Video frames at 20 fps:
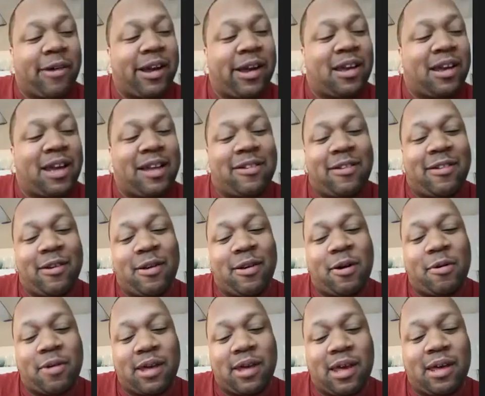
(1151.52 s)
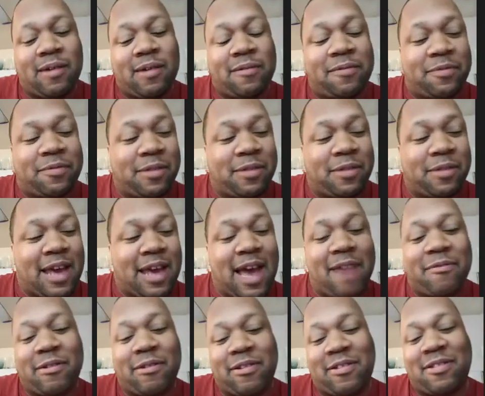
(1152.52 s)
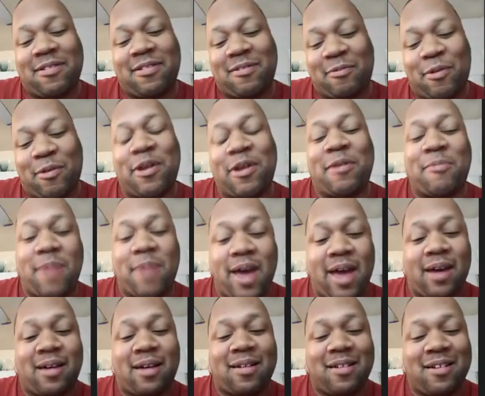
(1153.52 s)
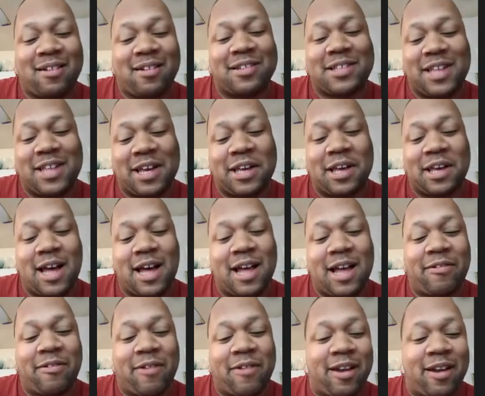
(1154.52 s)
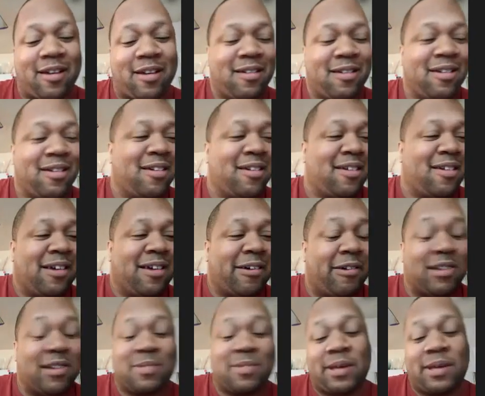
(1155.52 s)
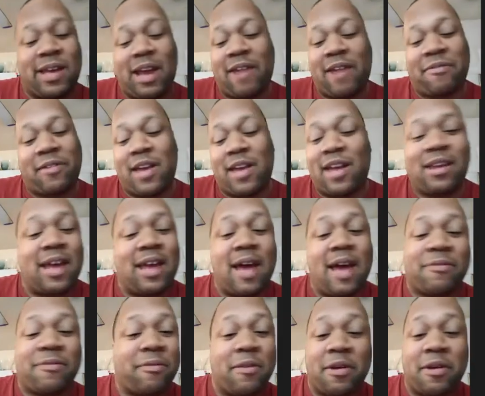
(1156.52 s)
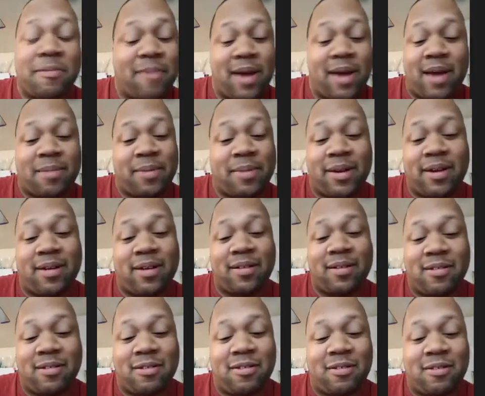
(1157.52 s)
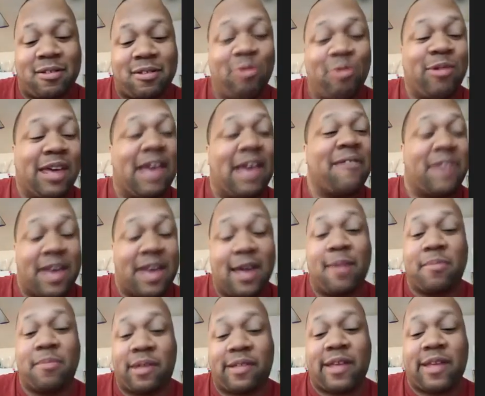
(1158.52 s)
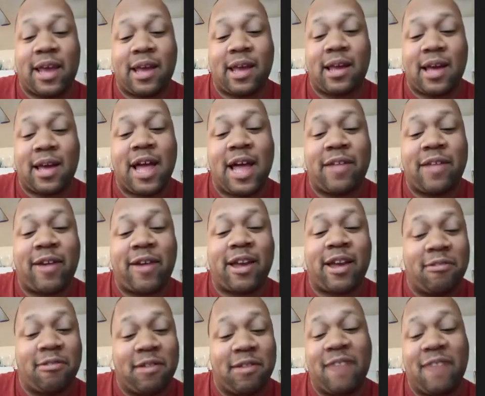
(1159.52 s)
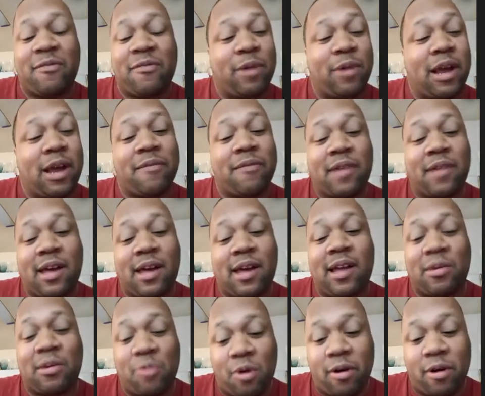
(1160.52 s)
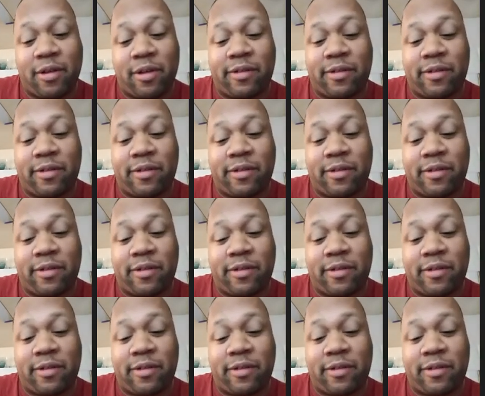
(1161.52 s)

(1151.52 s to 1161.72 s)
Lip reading: that you don't give the average running back a second contract. Chris McCaffrey ain't the average running back, man. You give him the second contract, and you give him whatever the hell he wants.